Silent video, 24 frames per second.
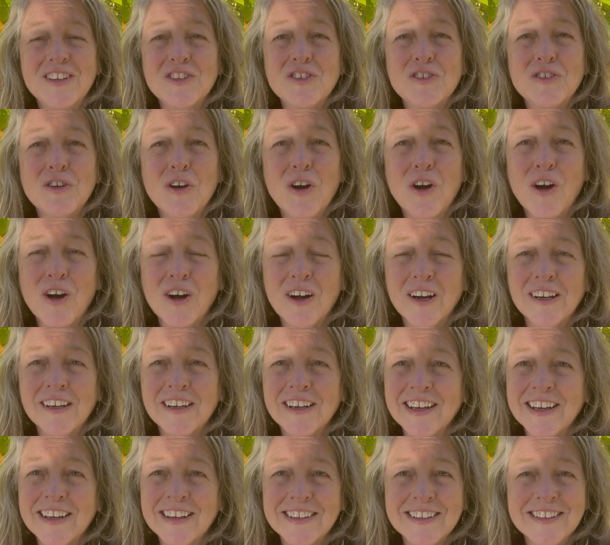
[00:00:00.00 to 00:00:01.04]
dog
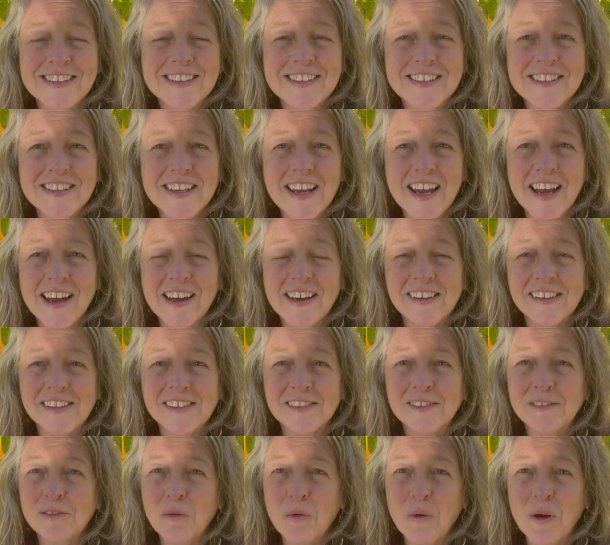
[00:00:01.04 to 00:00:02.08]
and its tail
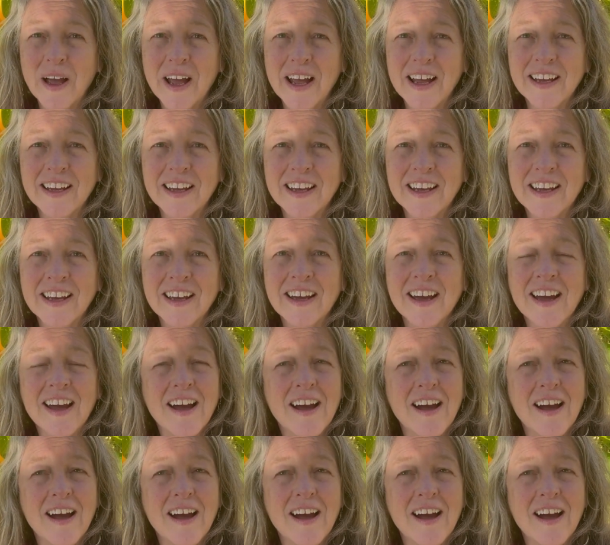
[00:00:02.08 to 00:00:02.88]
wagging.